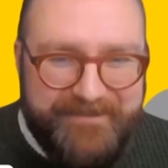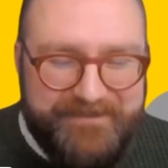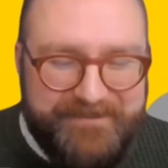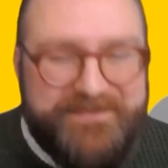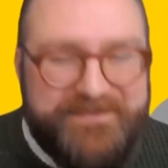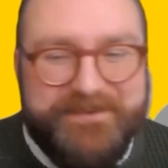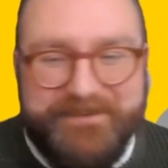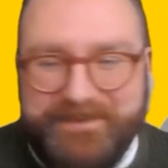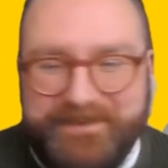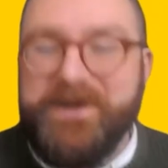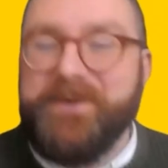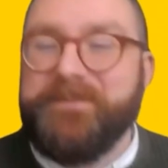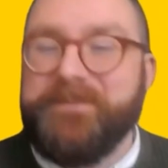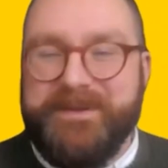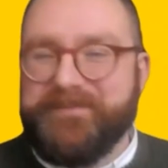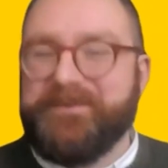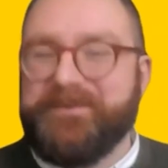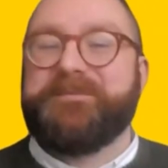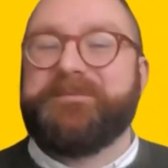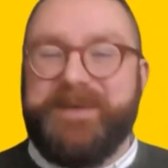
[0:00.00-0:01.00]
I mean, but I think we'd hope
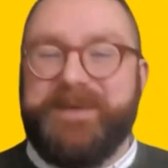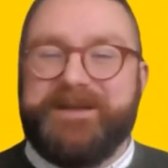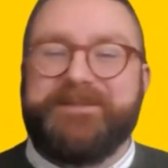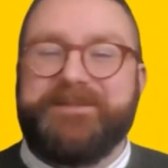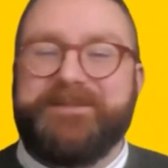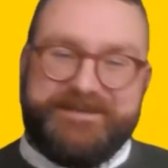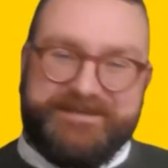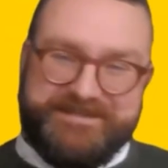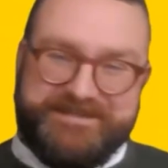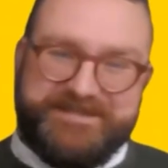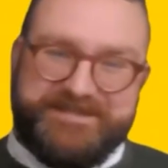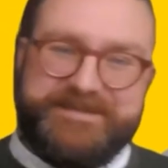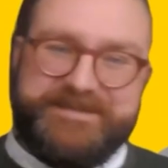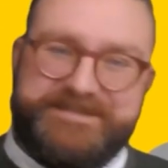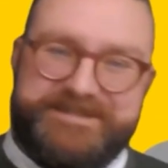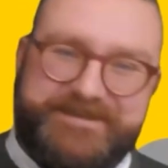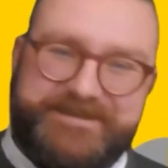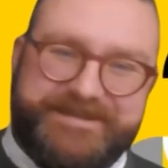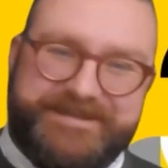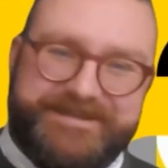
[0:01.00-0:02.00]
people have better things to be
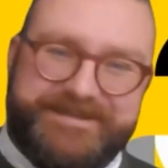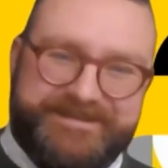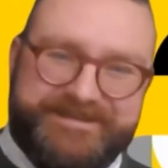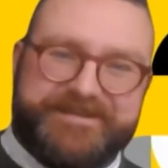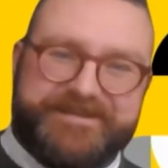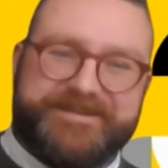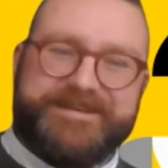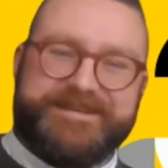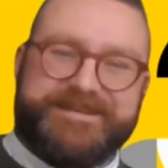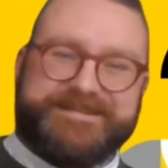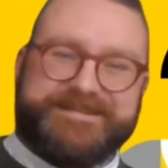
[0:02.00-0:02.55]
doing. New